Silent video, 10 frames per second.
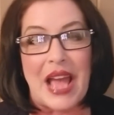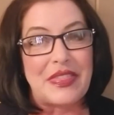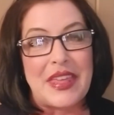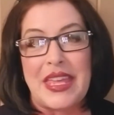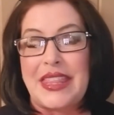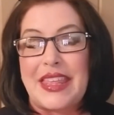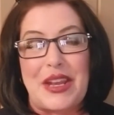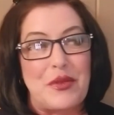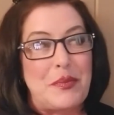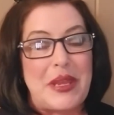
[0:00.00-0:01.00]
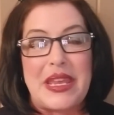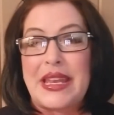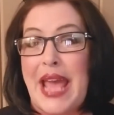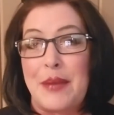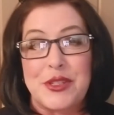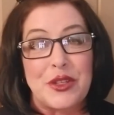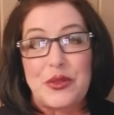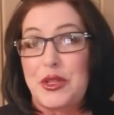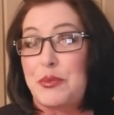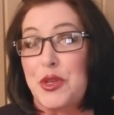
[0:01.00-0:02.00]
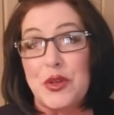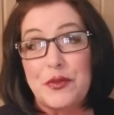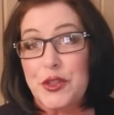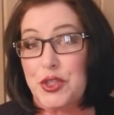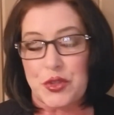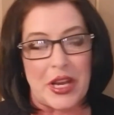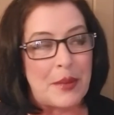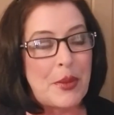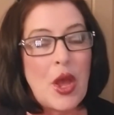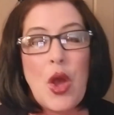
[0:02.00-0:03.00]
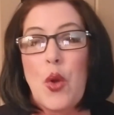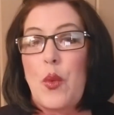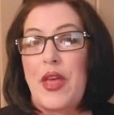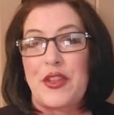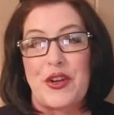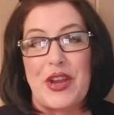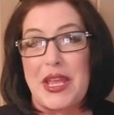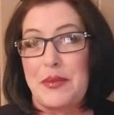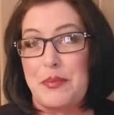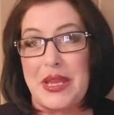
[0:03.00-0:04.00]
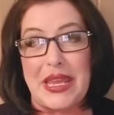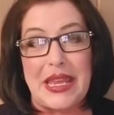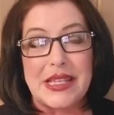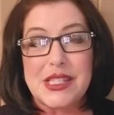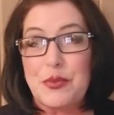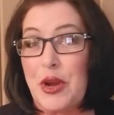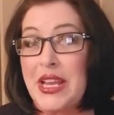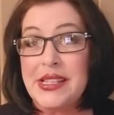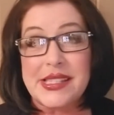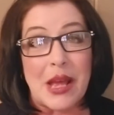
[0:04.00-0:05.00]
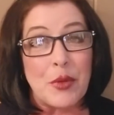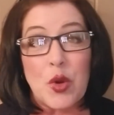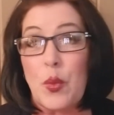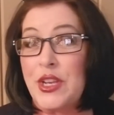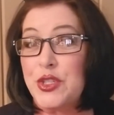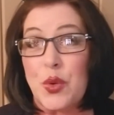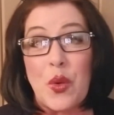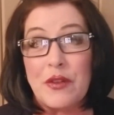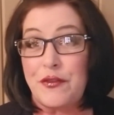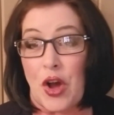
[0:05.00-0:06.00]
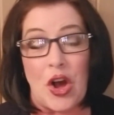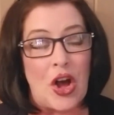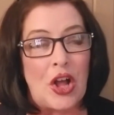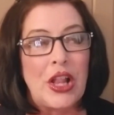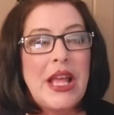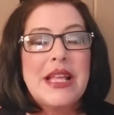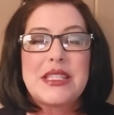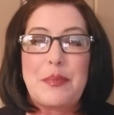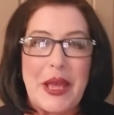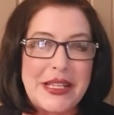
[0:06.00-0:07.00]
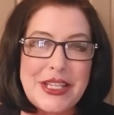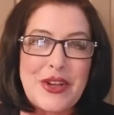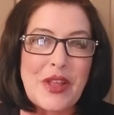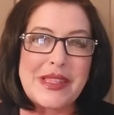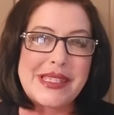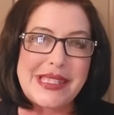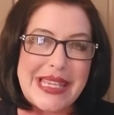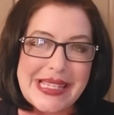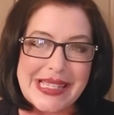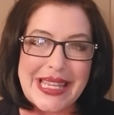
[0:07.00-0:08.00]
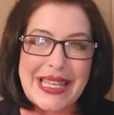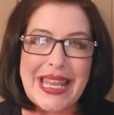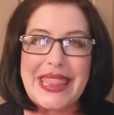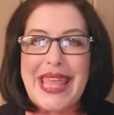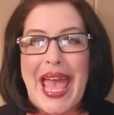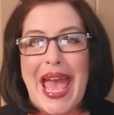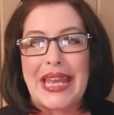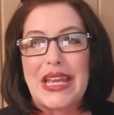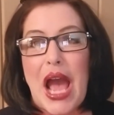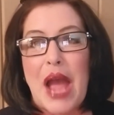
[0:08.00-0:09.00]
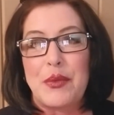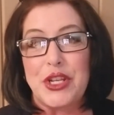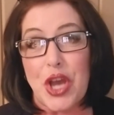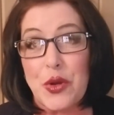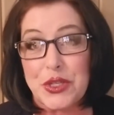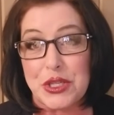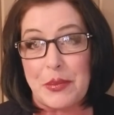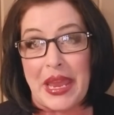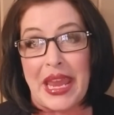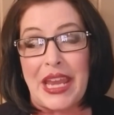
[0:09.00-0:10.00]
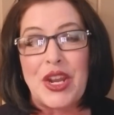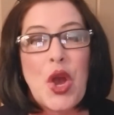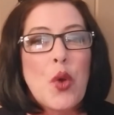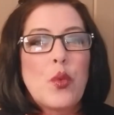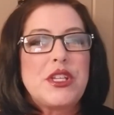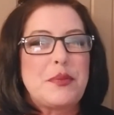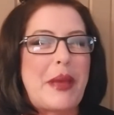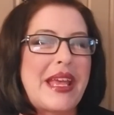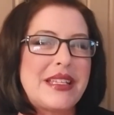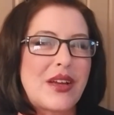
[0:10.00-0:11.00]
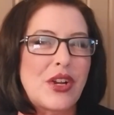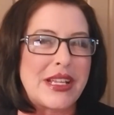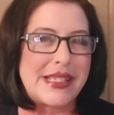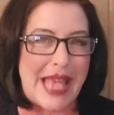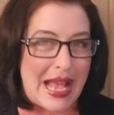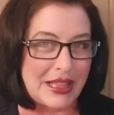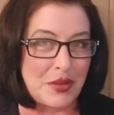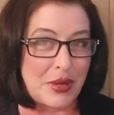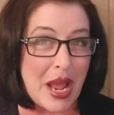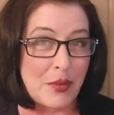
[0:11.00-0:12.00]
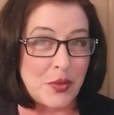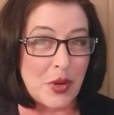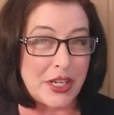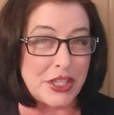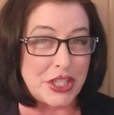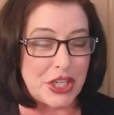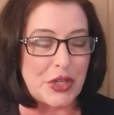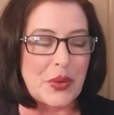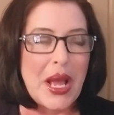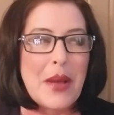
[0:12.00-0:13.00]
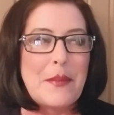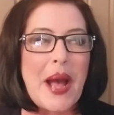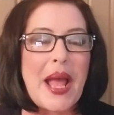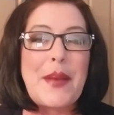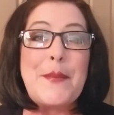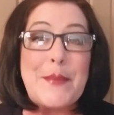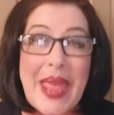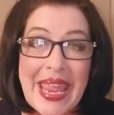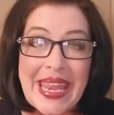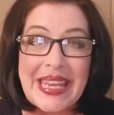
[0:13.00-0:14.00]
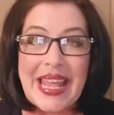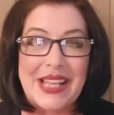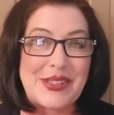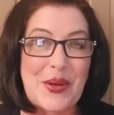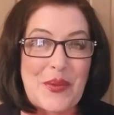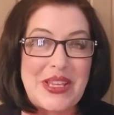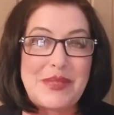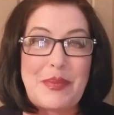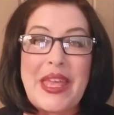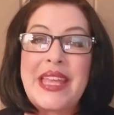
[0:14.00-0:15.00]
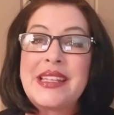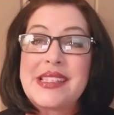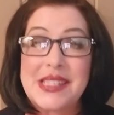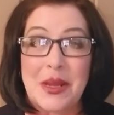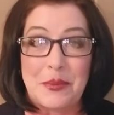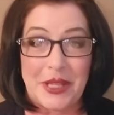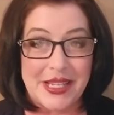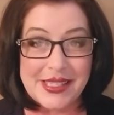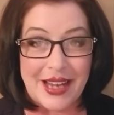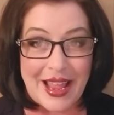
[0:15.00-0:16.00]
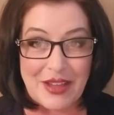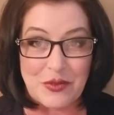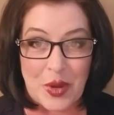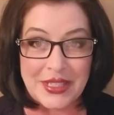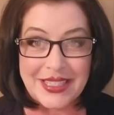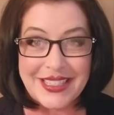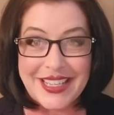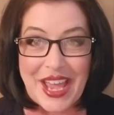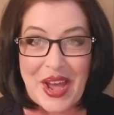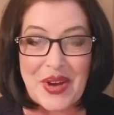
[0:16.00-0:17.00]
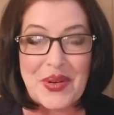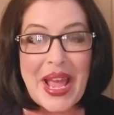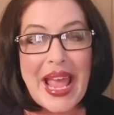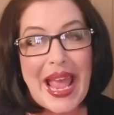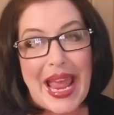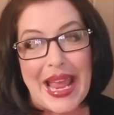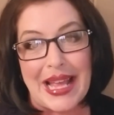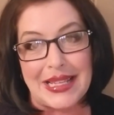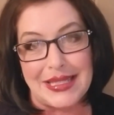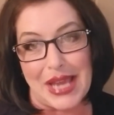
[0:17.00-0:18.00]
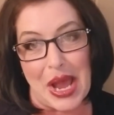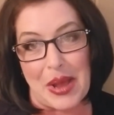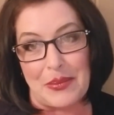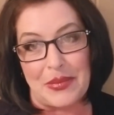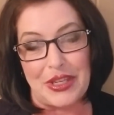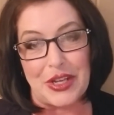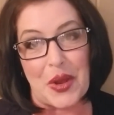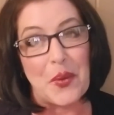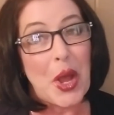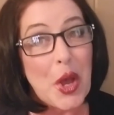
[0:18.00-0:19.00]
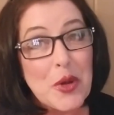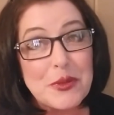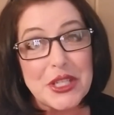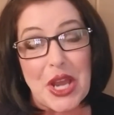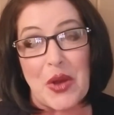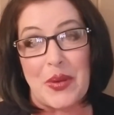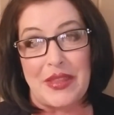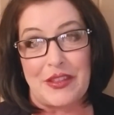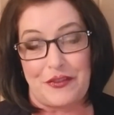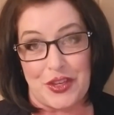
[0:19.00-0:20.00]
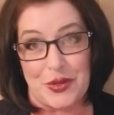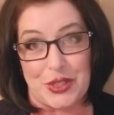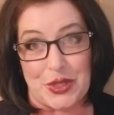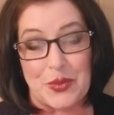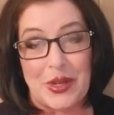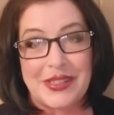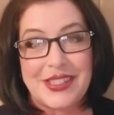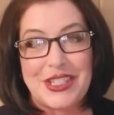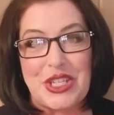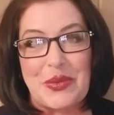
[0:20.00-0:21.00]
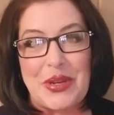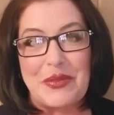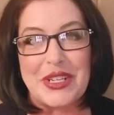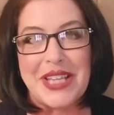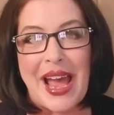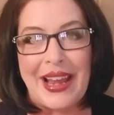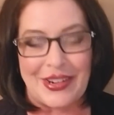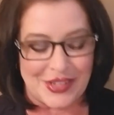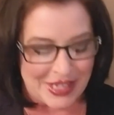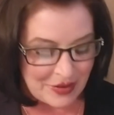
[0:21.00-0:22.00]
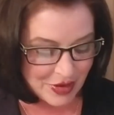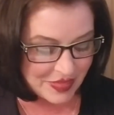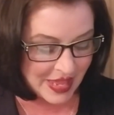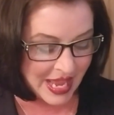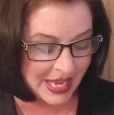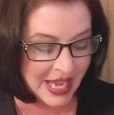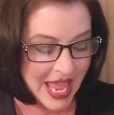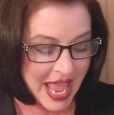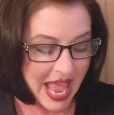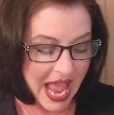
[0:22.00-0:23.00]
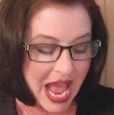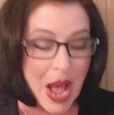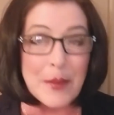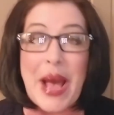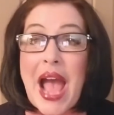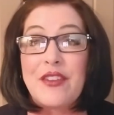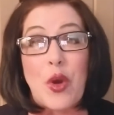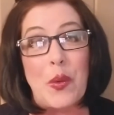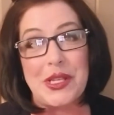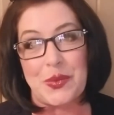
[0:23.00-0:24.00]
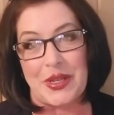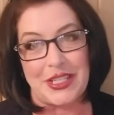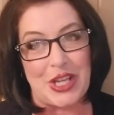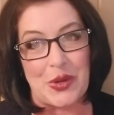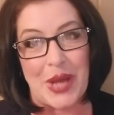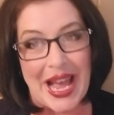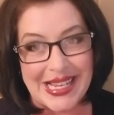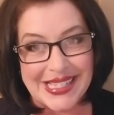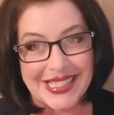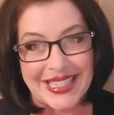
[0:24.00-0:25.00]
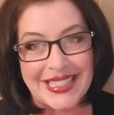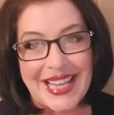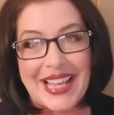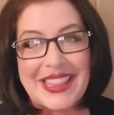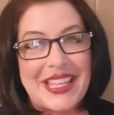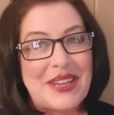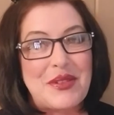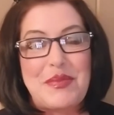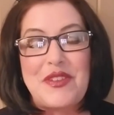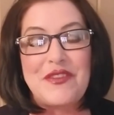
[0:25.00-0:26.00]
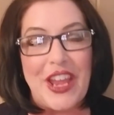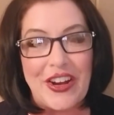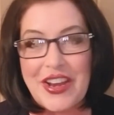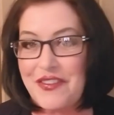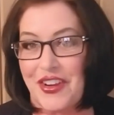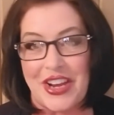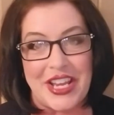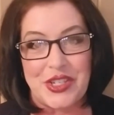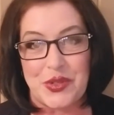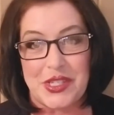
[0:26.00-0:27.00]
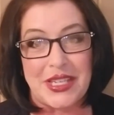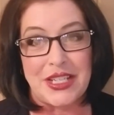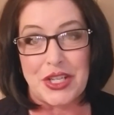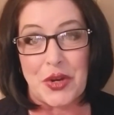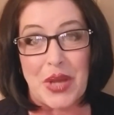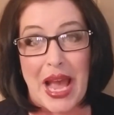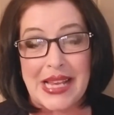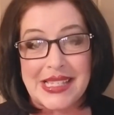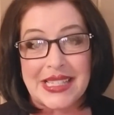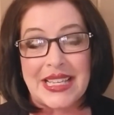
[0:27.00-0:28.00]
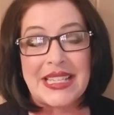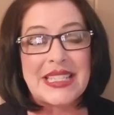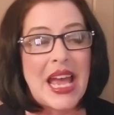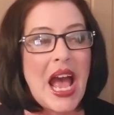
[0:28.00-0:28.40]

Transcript: I think that it would be an absolutely beautiful trip, whether it be spring, summer, winter, or fall. Depending on the season that I would go to Maine would depend on exactly what I would want to do. But Maine has always been someplace that I have wanted to go, and, hope to go in the future once Chewy retires and everything. I've always wanted to go to Iceland. I think it would be very, very interesting to go to Iceland.